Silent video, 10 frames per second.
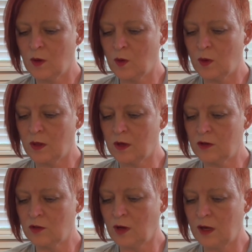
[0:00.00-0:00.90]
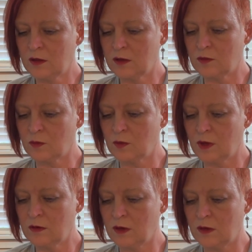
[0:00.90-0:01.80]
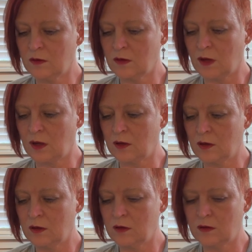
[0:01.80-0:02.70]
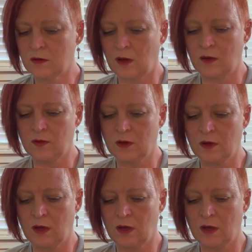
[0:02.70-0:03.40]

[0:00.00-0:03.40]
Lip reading: with an attractive residence, a good stipend,